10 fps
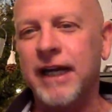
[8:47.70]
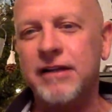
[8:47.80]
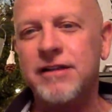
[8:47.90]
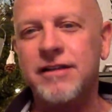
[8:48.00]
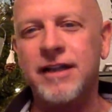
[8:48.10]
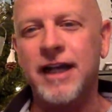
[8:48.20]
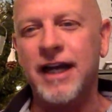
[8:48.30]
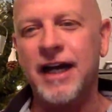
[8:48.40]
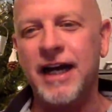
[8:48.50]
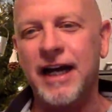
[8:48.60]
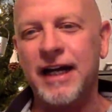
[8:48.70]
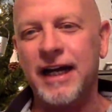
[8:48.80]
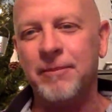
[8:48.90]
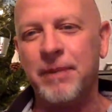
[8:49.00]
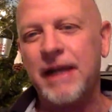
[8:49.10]
that's
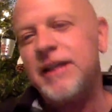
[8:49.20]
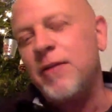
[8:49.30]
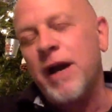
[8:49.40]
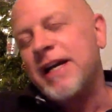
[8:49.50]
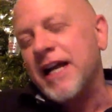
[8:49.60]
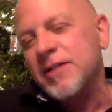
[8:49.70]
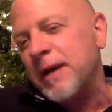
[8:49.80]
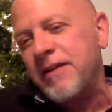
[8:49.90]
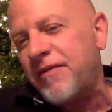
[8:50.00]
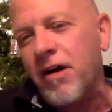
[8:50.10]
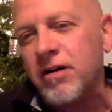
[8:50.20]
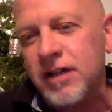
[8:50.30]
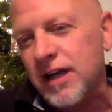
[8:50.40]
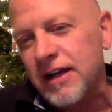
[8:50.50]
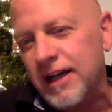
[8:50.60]
I think White Castle by
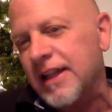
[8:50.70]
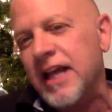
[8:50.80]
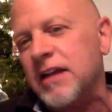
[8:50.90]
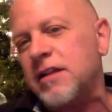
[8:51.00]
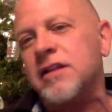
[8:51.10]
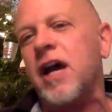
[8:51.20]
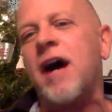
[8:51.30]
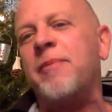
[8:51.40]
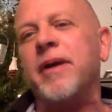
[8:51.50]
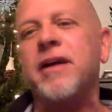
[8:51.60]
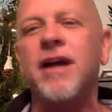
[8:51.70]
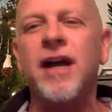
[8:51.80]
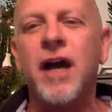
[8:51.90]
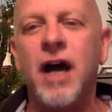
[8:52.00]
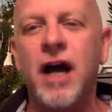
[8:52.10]
default because that's the topic.
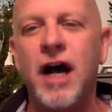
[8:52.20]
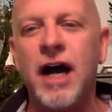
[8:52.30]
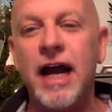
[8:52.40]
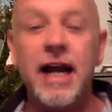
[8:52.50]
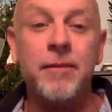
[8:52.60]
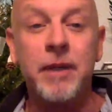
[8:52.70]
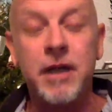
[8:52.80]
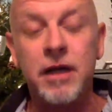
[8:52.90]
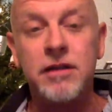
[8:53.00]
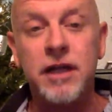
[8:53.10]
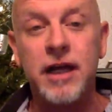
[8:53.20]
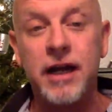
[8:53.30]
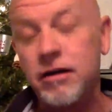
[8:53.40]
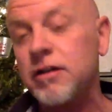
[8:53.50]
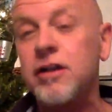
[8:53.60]
And because
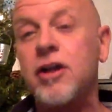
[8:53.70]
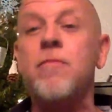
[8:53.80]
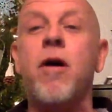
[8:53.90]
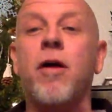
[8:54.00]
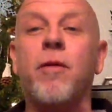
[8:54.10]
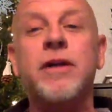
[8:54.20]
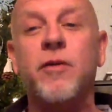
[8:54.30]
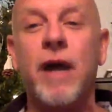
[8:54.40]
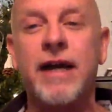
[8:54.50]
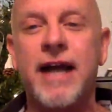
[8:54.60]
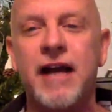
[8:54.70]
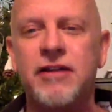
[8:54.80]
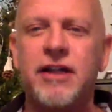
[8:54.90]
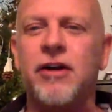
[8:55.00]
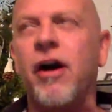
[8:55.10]
Harold and Kumar went to White
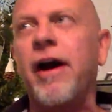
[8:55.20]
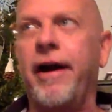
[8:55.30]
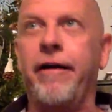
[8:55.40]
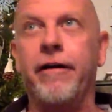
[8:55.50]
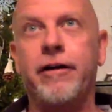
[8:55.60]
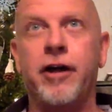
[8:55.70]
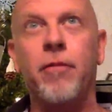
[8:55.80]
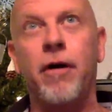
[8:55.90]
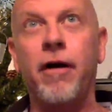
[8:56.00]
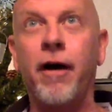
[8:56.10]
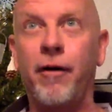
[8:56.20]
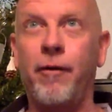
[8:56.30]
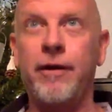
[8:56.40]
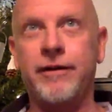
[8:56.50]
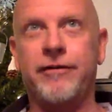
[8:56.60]
Castle. You didn't go, Harold Kumar
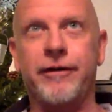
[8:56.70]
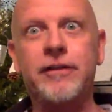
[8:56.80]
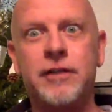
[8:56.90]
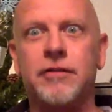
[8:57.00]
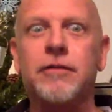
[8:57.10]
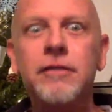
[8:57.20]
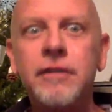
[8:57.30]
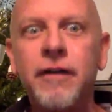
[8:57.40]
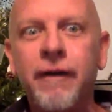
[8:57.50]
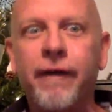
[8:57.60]
went to Crystal's.